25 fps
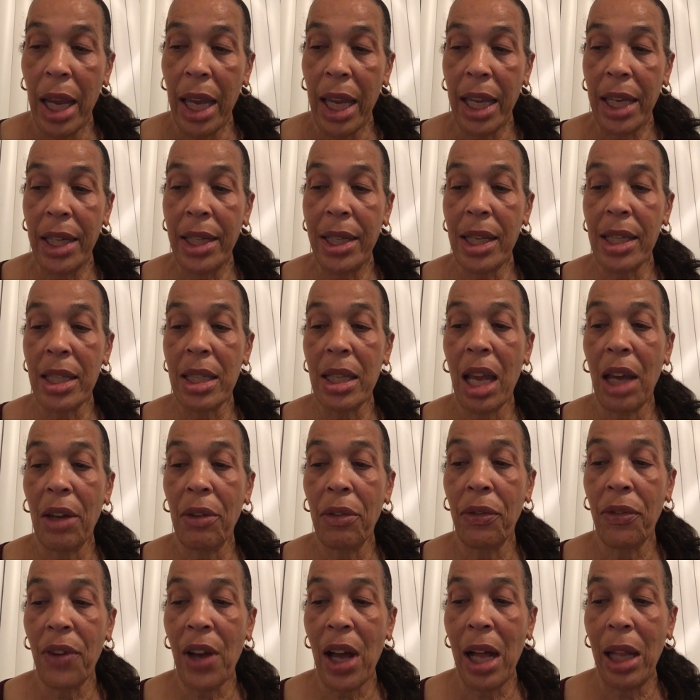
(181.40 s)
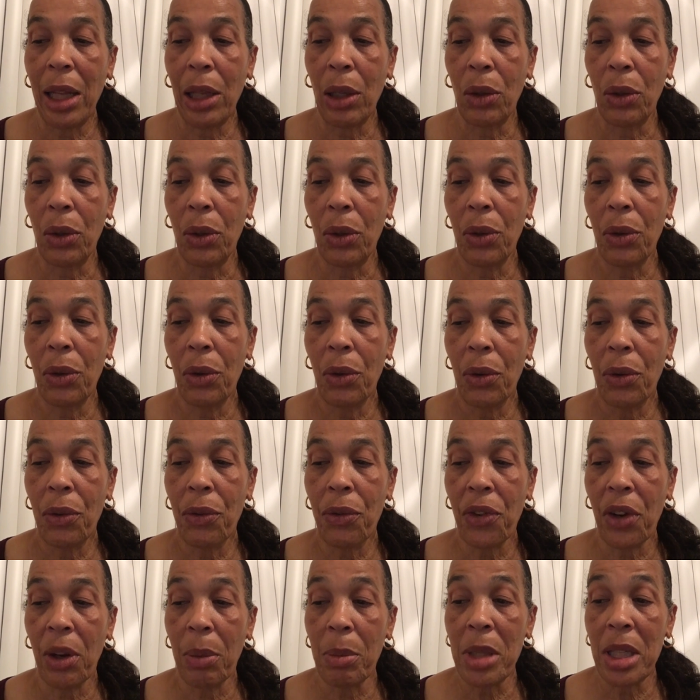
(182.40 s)
it does not follow
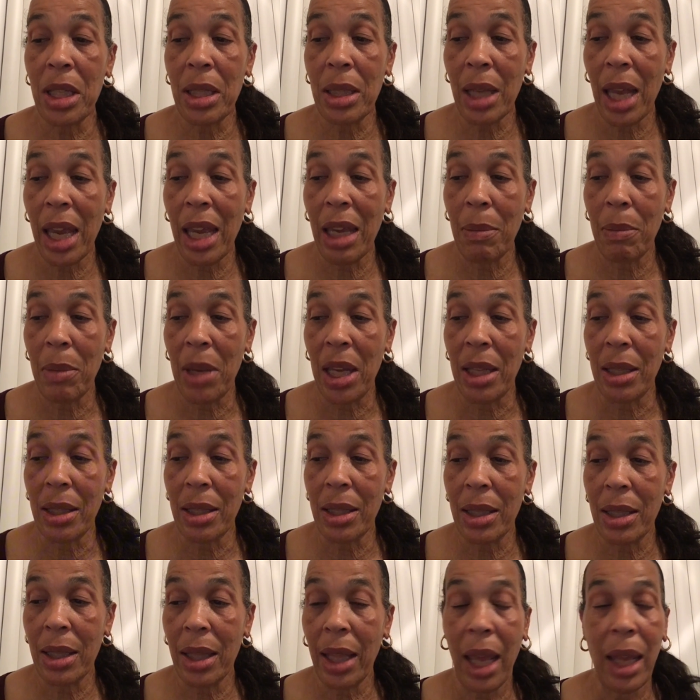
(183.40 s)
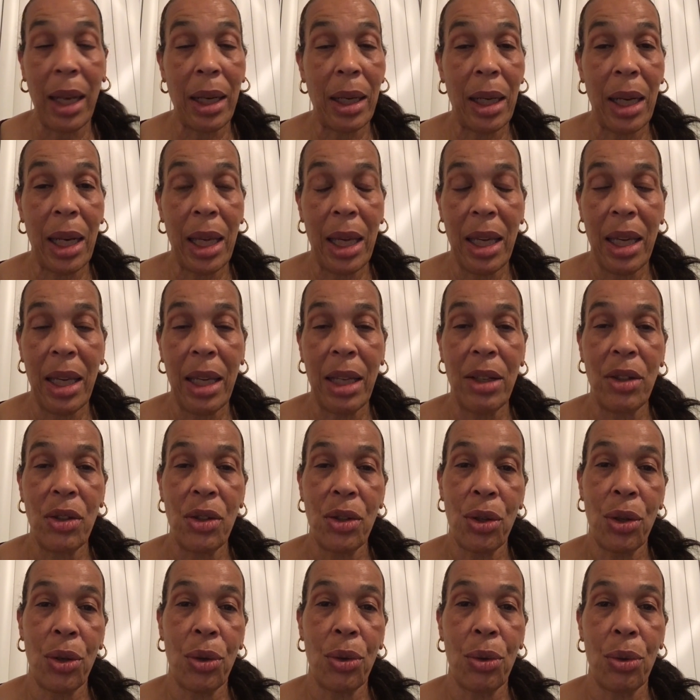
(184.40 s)
from statements that lead
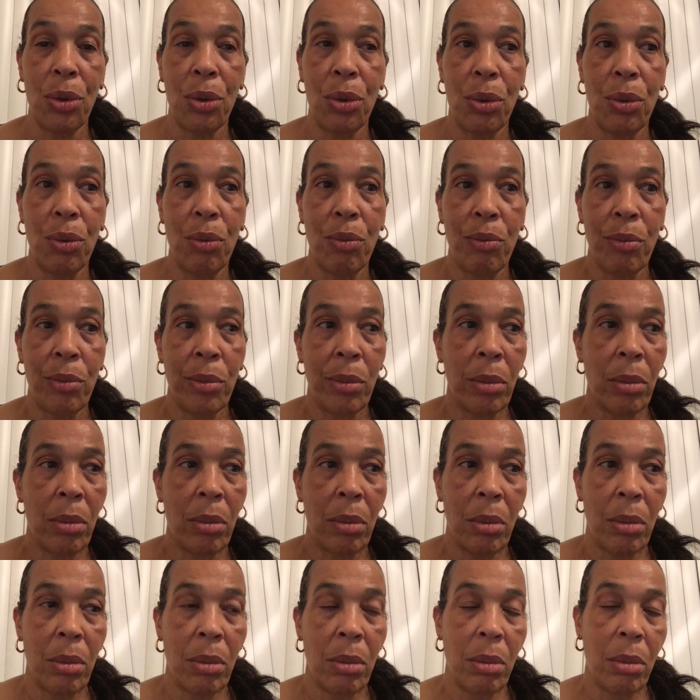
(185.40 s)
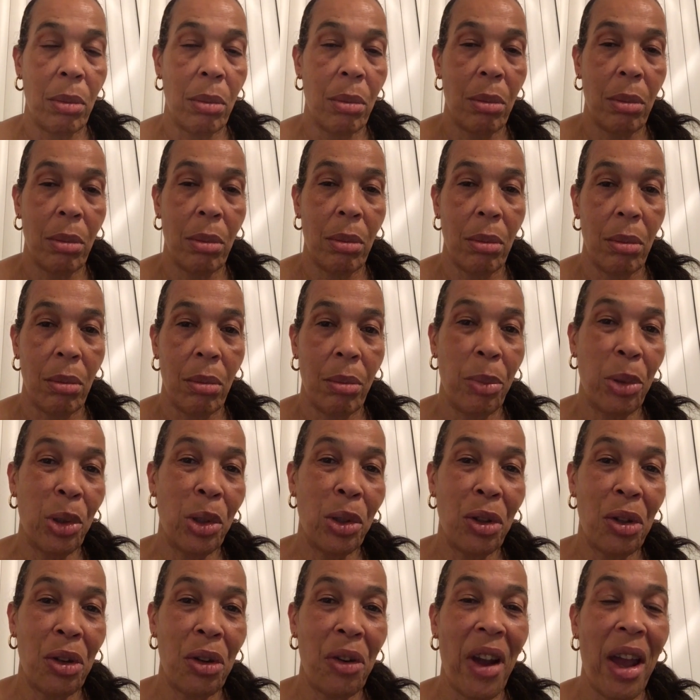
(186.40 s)
to
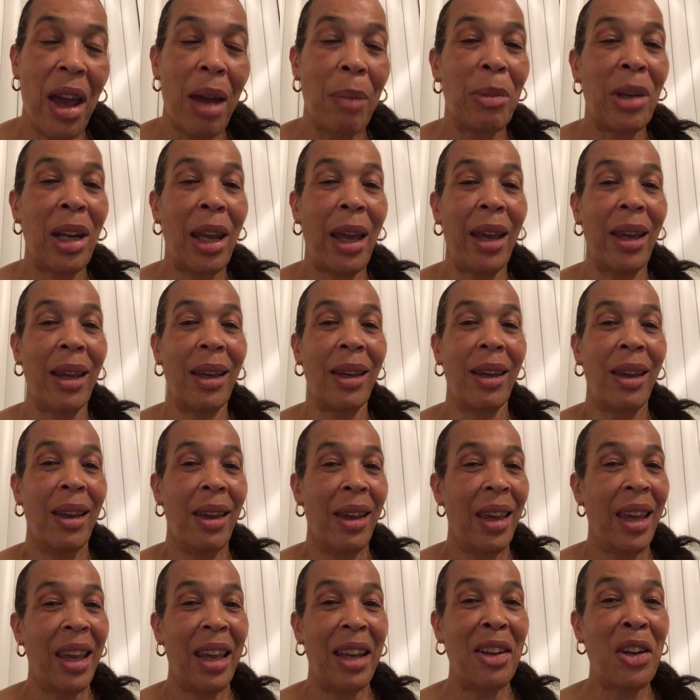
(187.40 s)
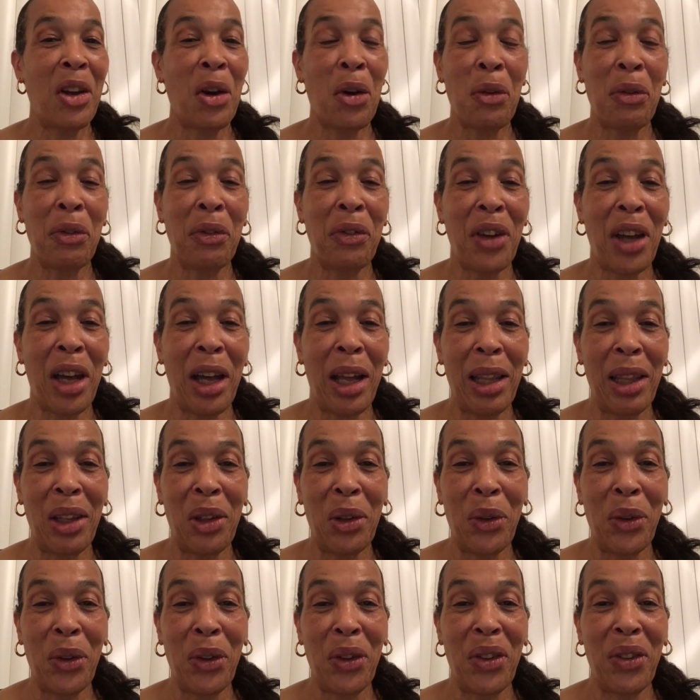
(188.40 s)
bullcrap. Like, it don't
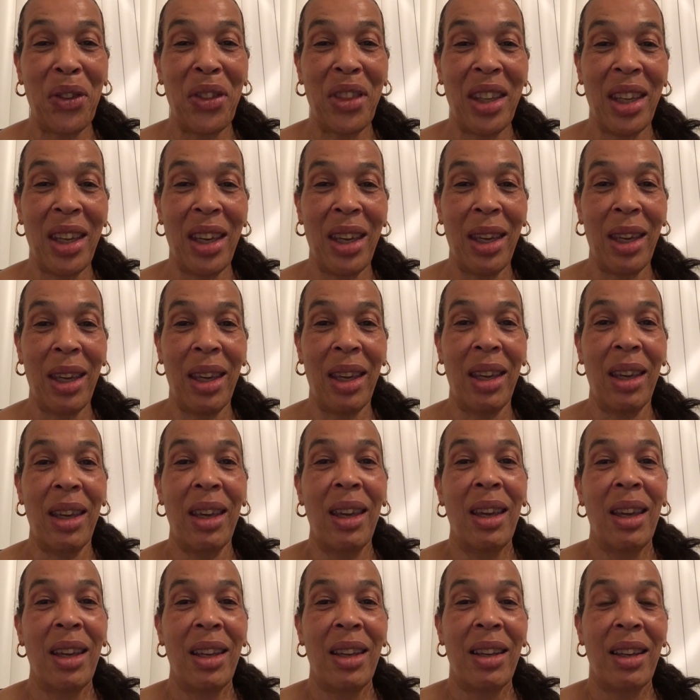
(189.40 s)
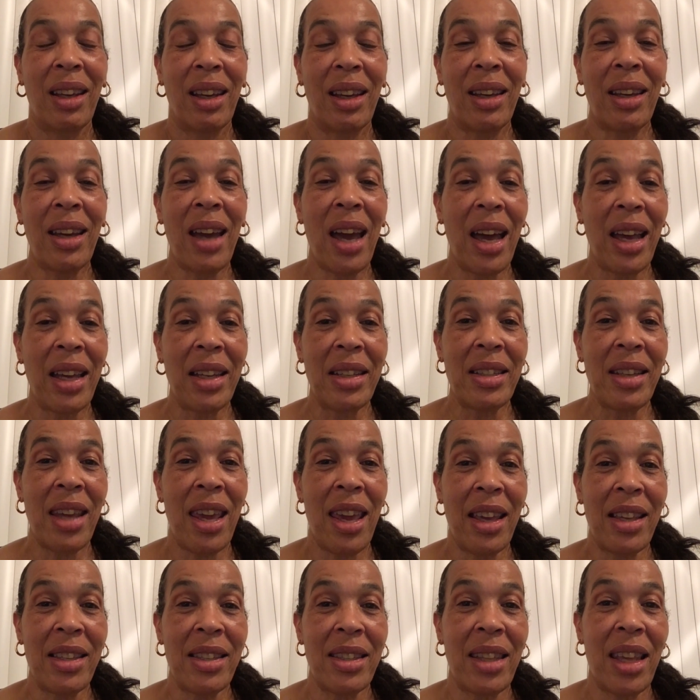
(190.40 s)
follow the
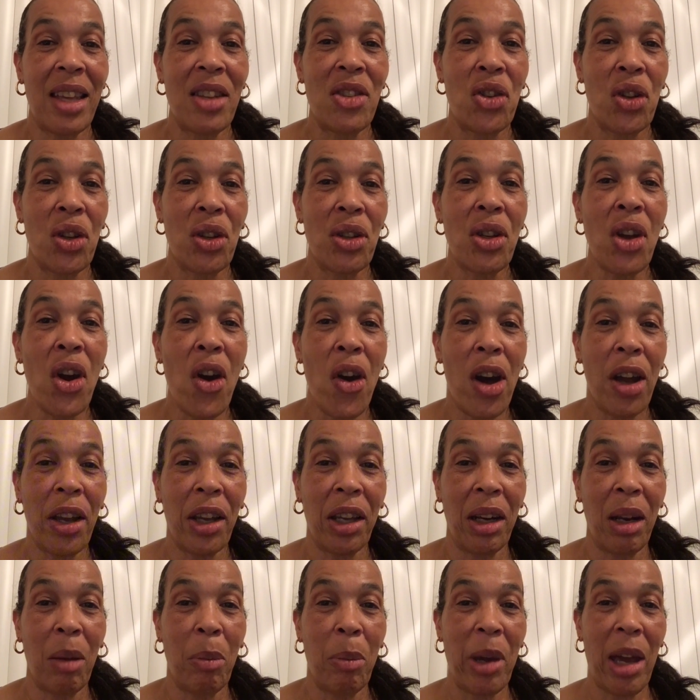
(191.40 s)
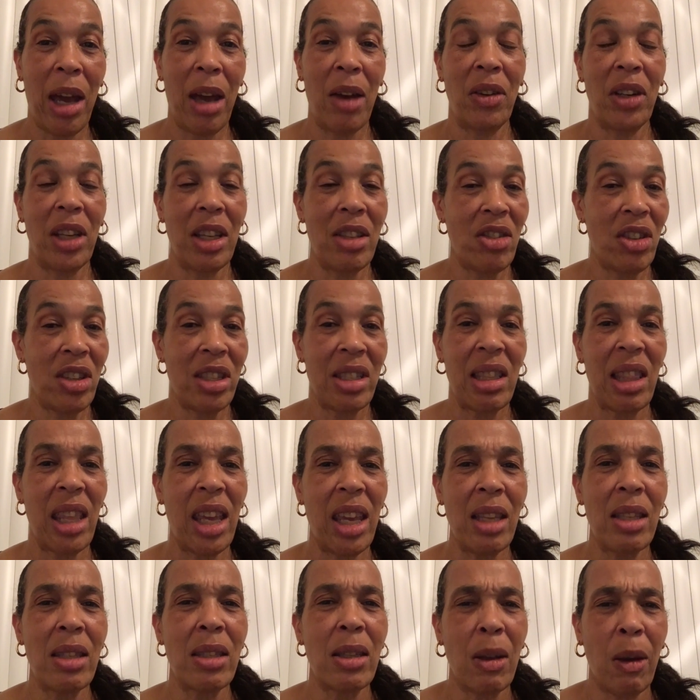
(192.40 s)
context that you're talking about. It just
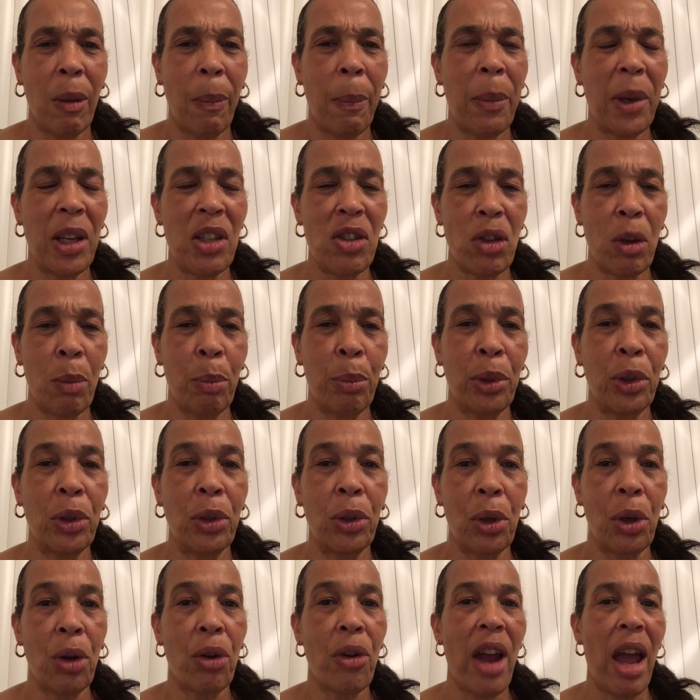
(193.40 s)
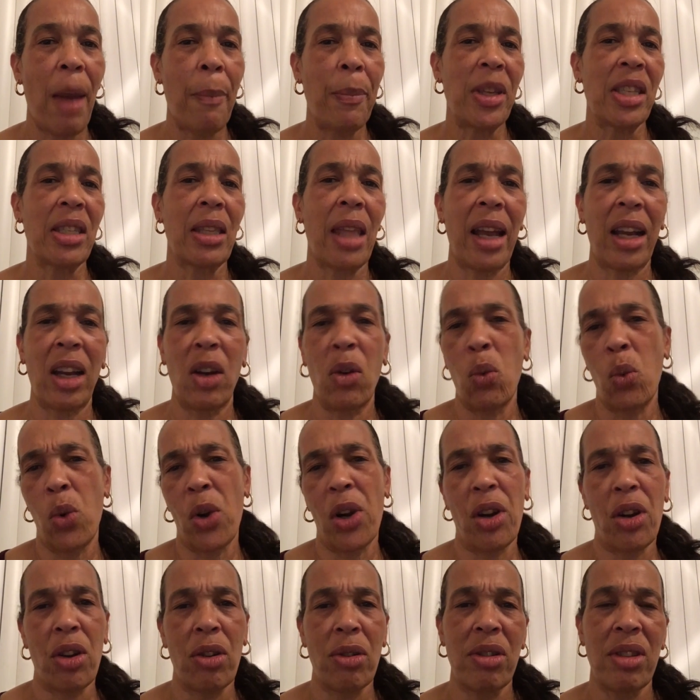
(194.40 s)
leads to a bunch of bullcrap. It's like a
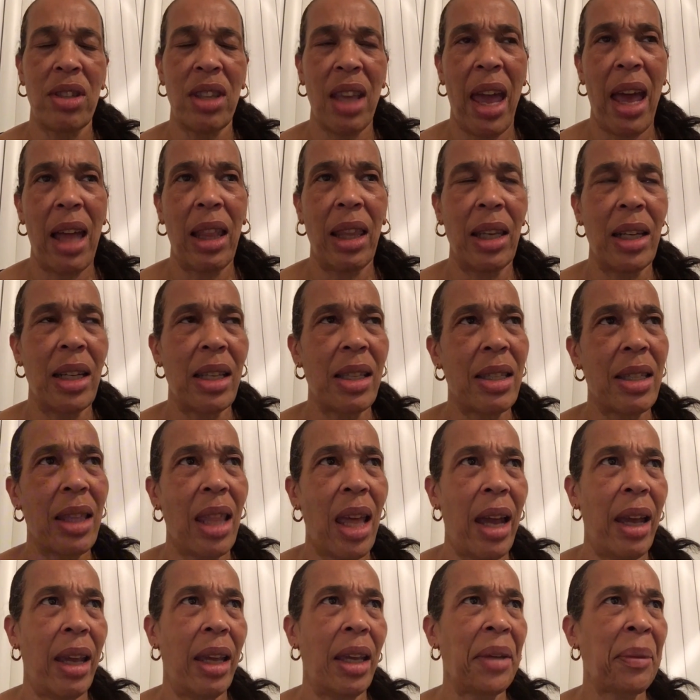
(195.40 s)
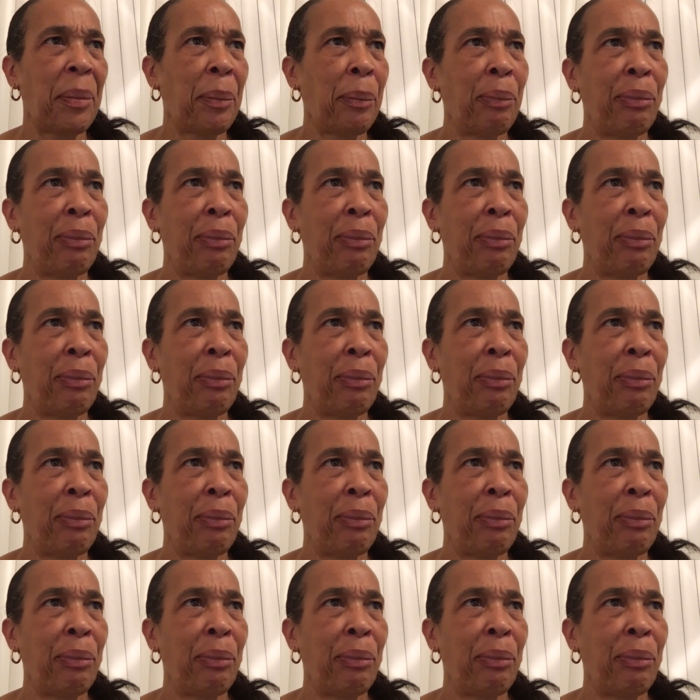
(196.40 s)
word salad. It's like